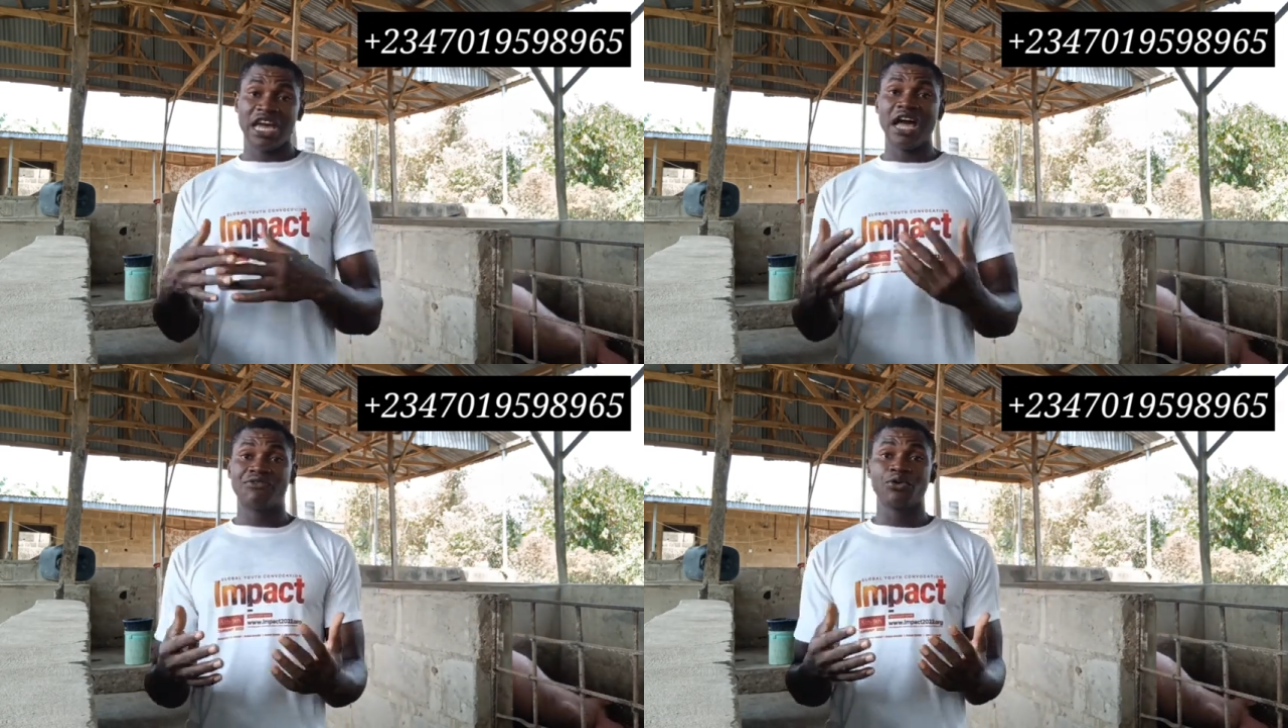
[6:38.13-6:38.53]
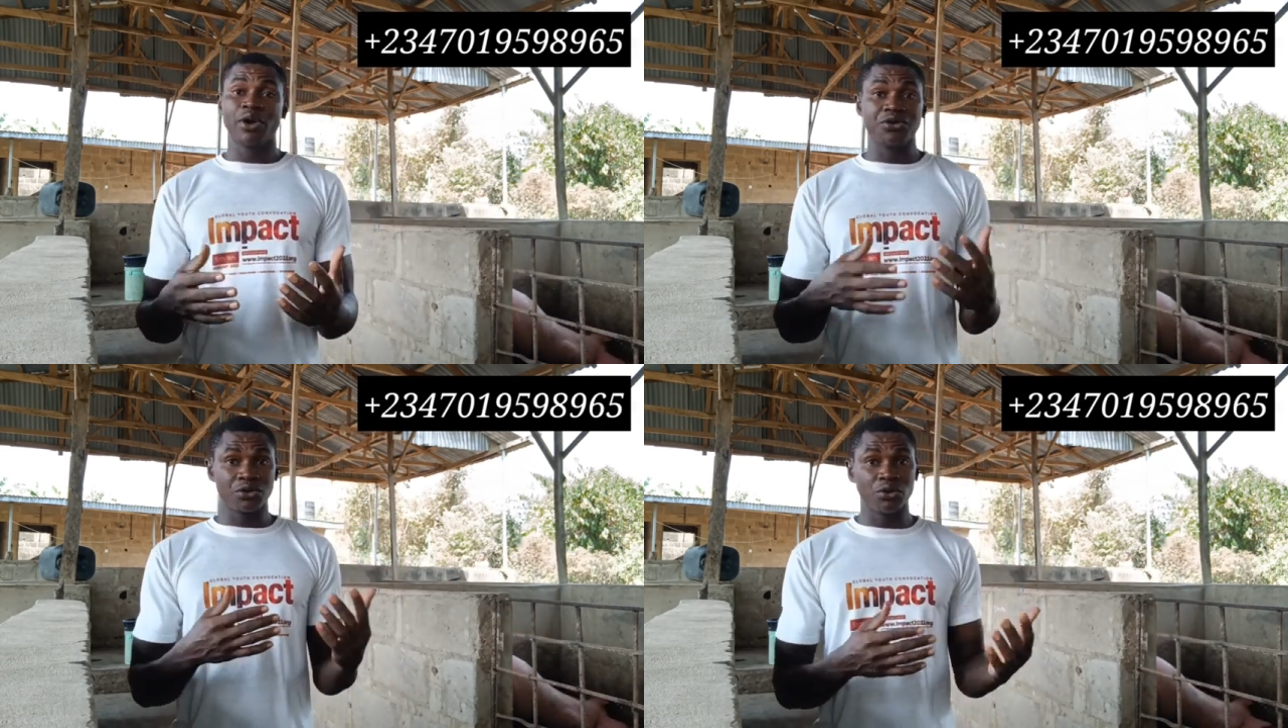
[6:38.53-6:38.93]

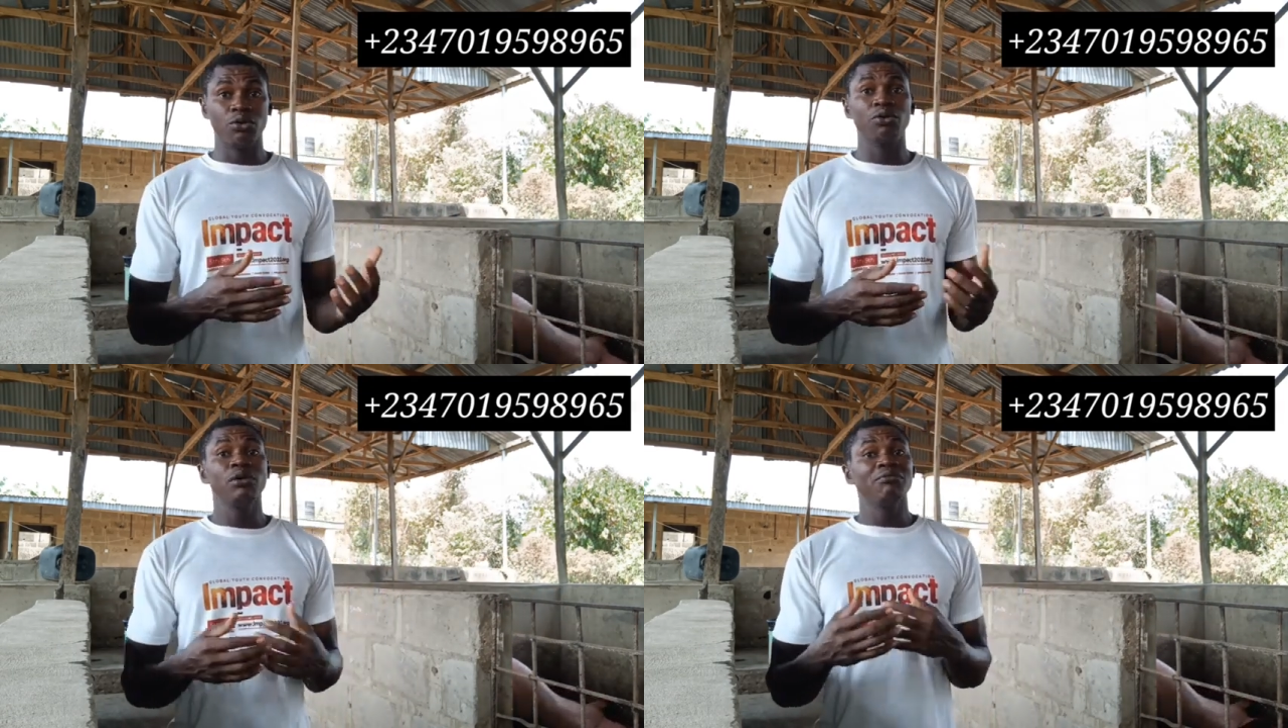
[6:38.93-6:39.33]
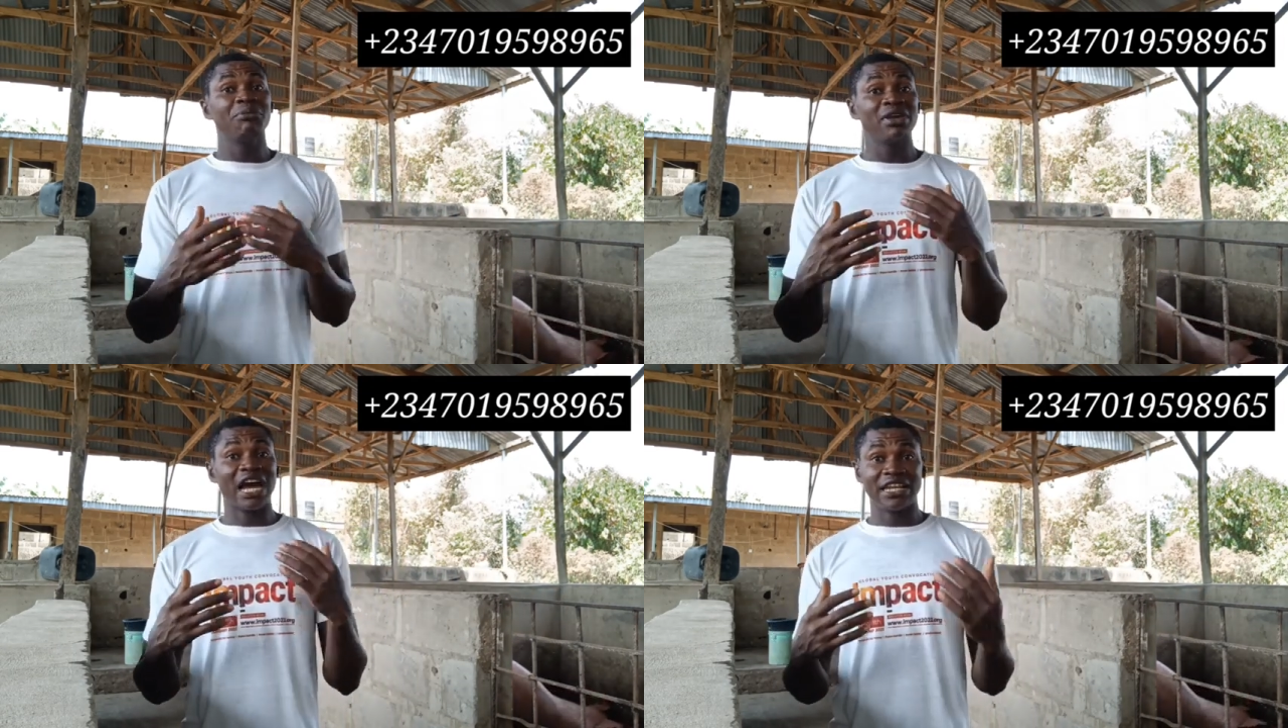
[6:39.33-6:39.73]
Everywhere you go,
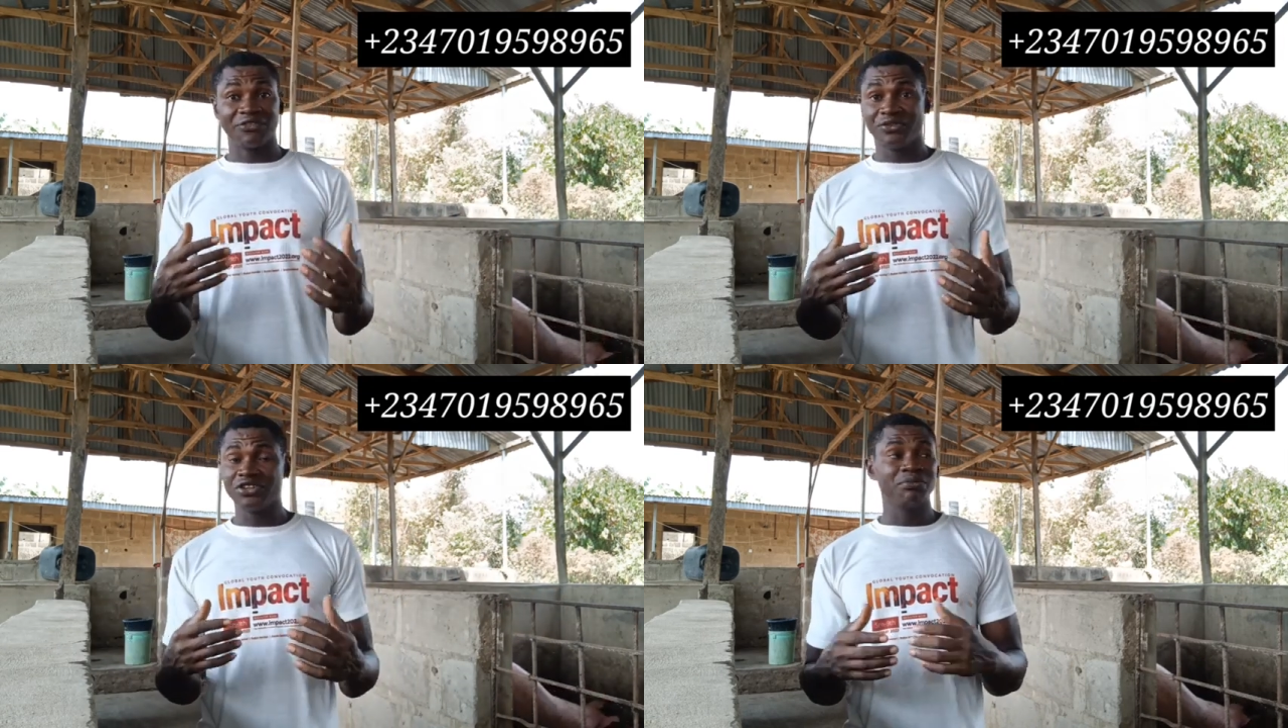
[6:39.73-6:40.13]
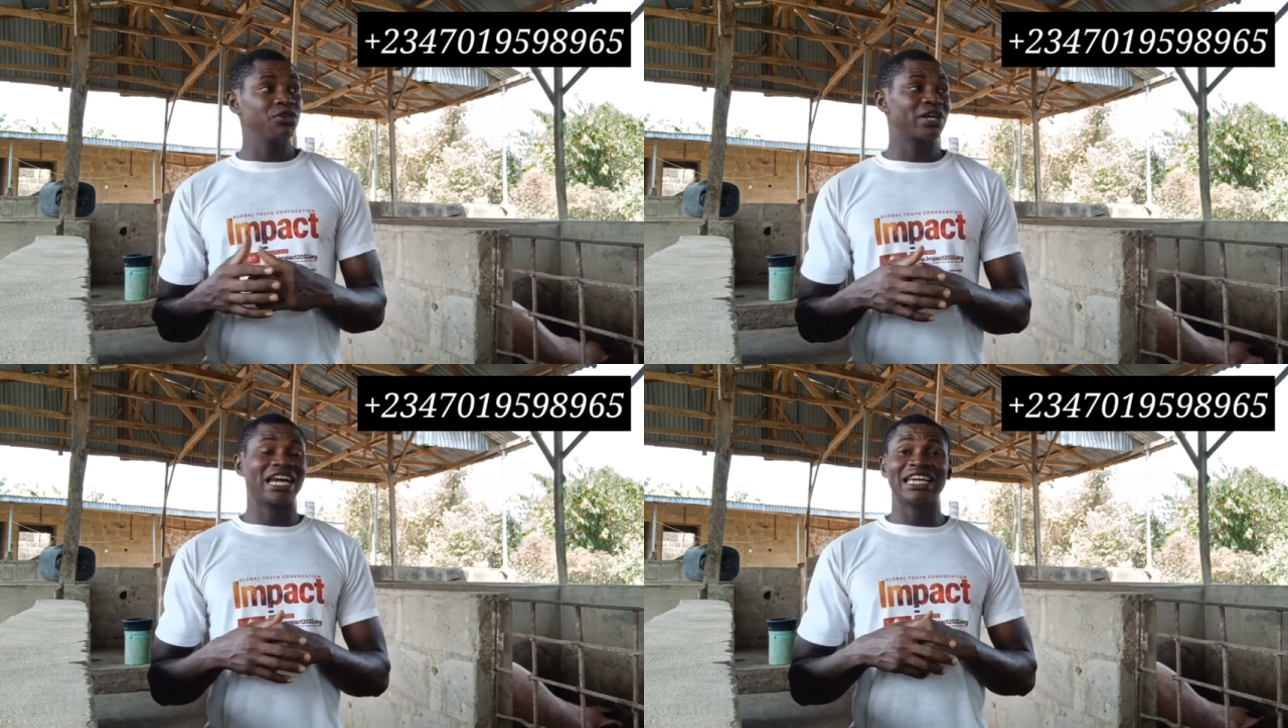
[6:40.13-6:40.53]
maybe at the feed mill,
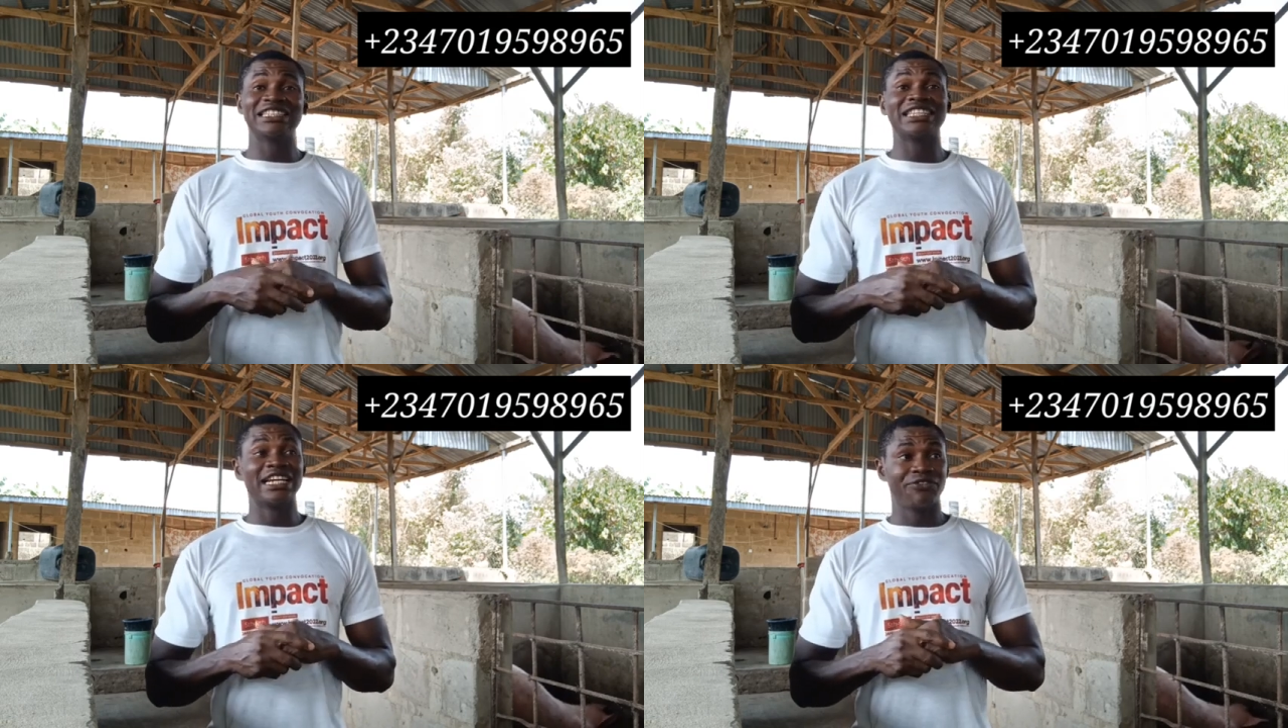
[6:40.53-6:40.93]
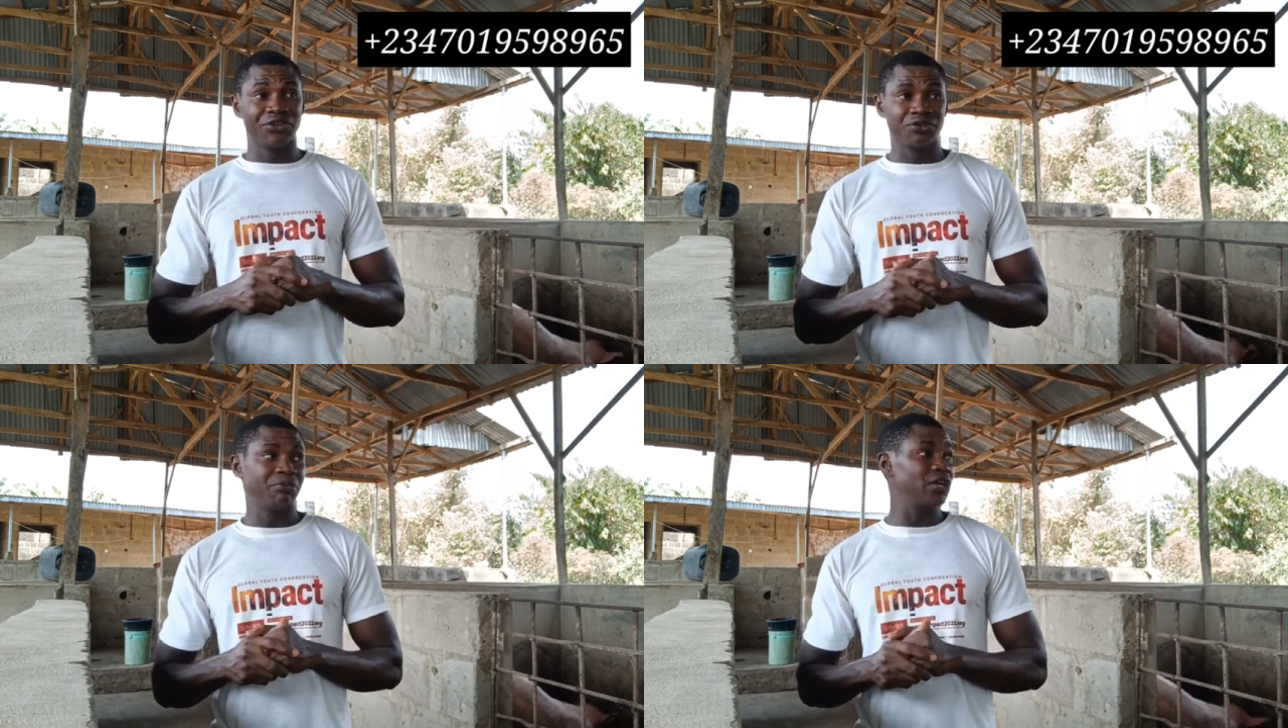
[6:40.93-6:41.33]
you can get that at the
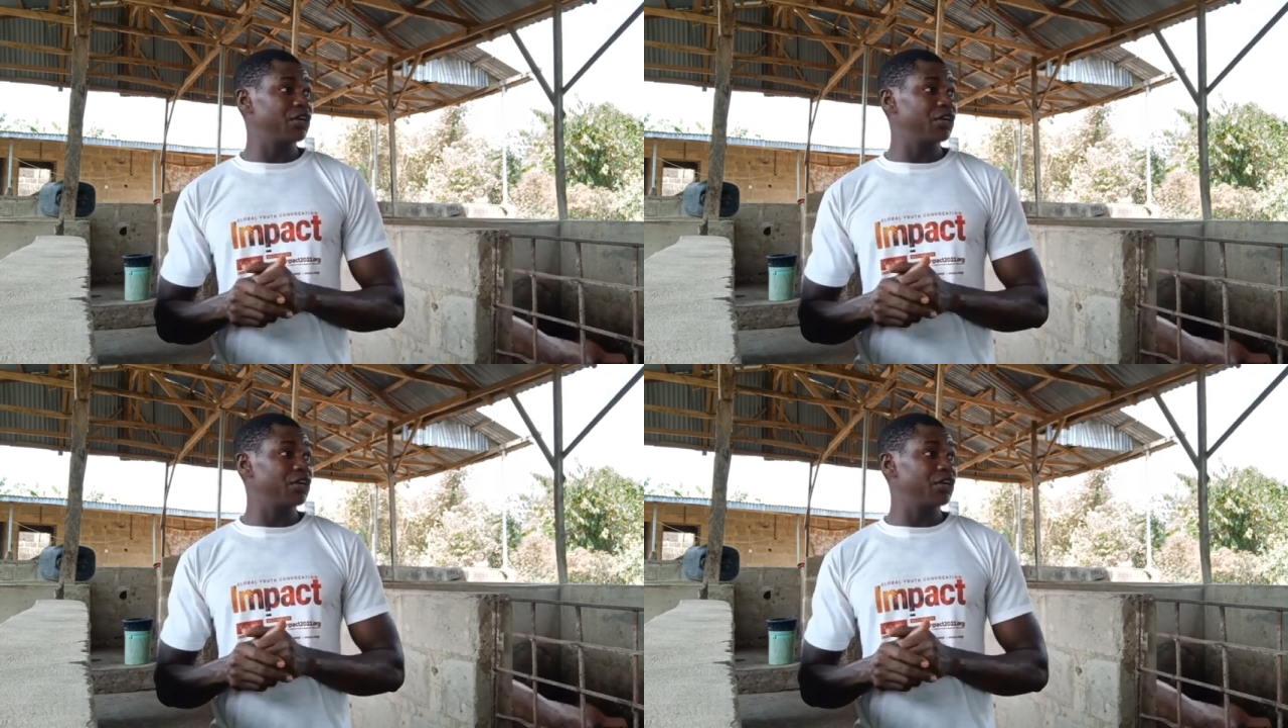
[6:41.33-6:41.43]
feed mill.